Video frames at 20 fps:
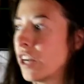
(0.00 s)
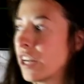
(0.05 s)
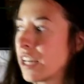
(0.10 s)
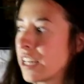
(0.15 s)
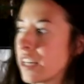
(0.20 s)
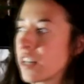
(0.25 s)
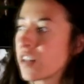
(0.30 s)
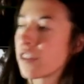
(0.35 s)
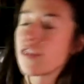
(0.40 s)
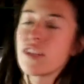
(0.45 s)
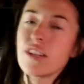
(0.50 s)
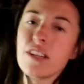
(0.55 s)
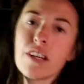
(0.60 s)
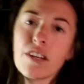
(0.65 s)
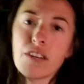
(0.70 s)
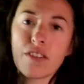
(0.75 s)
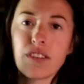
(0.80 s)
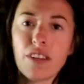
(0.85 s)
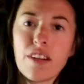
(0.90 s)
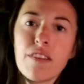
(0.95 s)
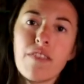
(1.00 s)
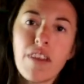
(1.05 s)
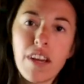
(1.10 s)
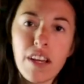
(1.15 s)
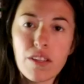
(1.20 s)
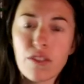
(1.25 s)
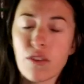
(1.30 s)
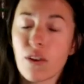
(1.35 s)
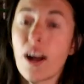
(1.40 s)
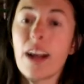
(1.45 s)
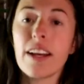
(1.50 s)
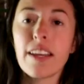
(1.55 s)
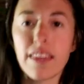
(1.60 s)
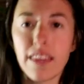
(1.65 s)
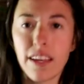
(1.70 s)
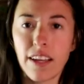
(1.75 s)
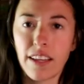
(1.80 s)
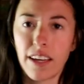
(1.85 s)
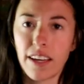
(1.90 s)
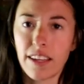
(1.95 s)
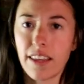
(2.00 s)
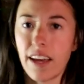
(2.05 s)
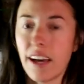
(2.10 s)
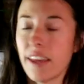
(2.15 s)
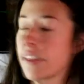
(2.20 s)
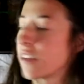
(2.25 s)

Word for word: years and years in advance or anything like that.